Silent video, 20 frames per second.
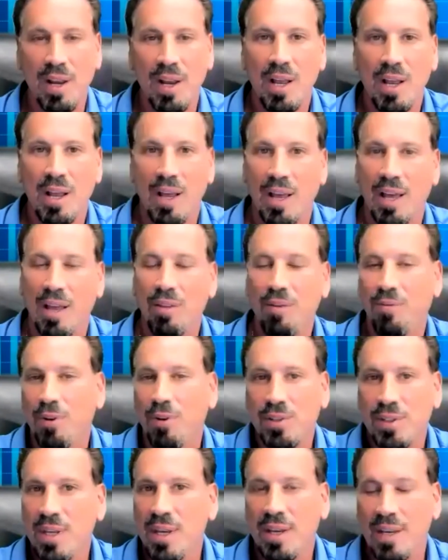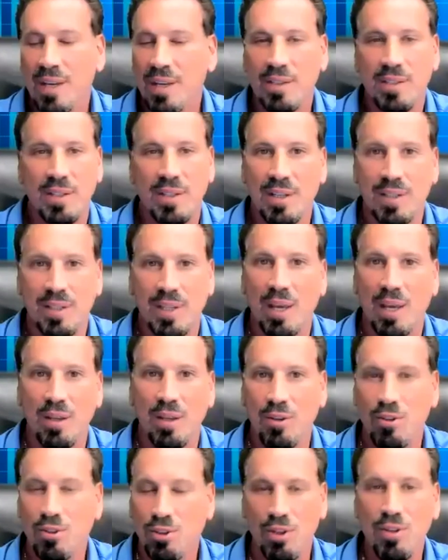The first thing is that
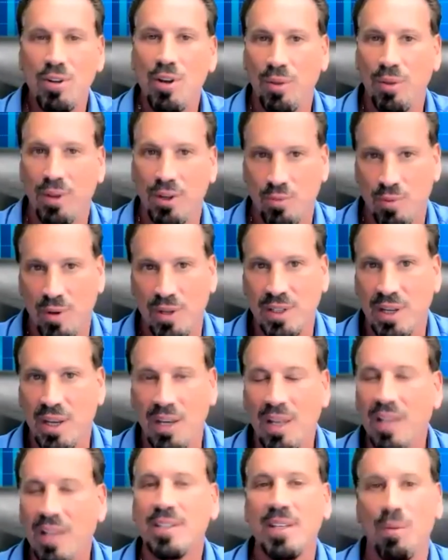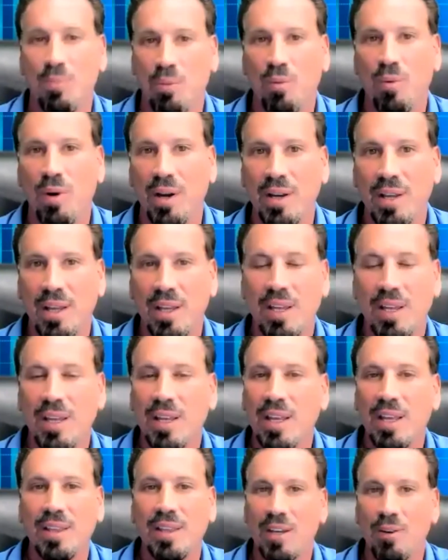you should know that it's risky. That's number one.
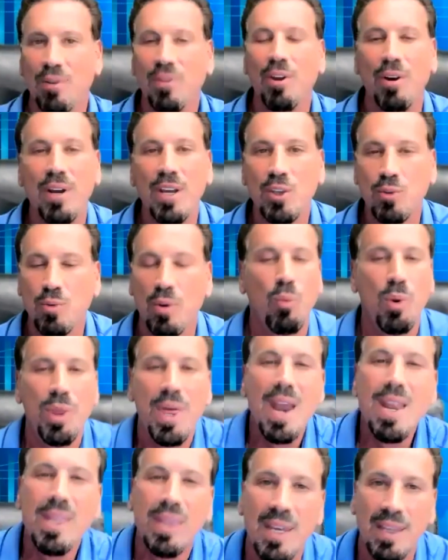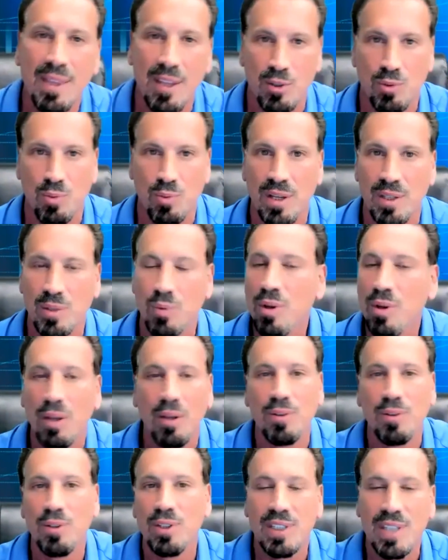There is, with anything, there's risk.
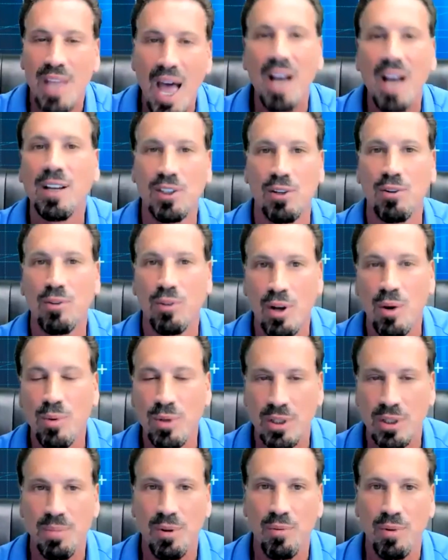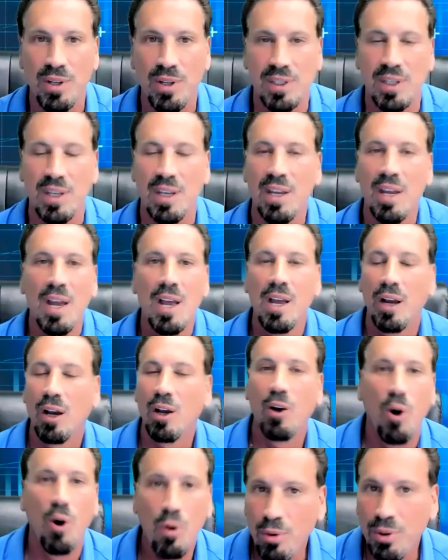The stocks are going to be risky.
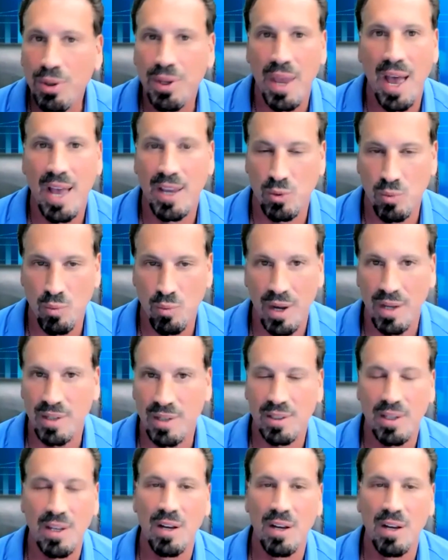Gold has risk.